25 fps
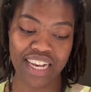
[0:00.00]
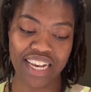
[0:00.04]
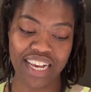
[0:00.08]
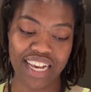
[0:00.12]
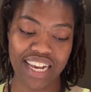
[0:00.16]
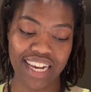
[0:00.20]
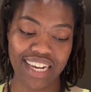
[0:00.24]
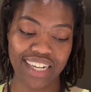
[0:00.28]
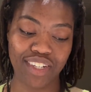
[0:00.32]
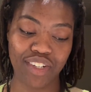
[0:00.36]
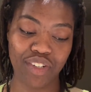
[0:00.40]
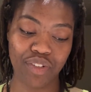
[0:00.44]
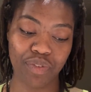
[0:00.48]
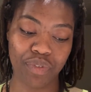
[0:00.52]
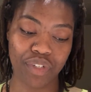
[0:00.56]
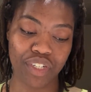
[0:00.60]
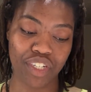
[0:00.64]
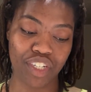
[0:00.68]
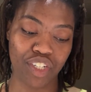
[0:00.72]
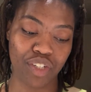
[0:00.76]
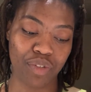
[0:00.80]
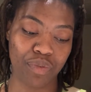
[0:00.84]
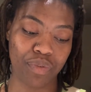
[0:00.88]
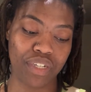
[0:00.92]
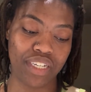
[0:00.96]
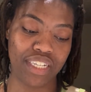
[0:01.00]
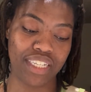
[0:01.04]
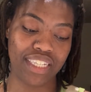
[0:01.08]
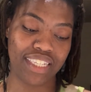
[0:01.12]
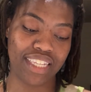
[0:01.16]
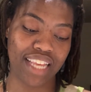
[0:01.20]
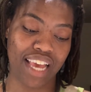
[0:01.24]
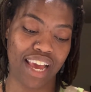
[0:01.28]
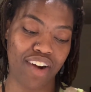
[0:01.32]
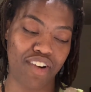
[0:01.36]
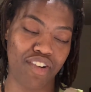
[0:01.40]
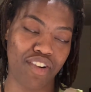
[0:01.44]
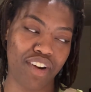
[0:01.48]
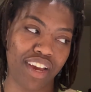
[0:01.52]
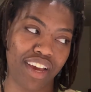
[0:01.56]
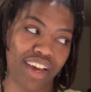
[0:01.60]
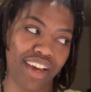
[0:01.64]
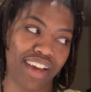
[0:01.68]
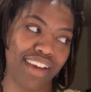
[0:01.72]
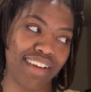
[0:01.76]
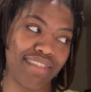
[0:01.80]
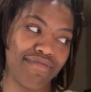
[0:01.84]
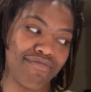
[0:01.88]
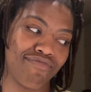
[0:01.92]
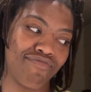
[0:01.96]
I do wish it was
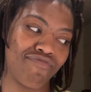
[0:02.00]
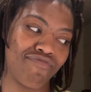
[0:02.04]
Saturday.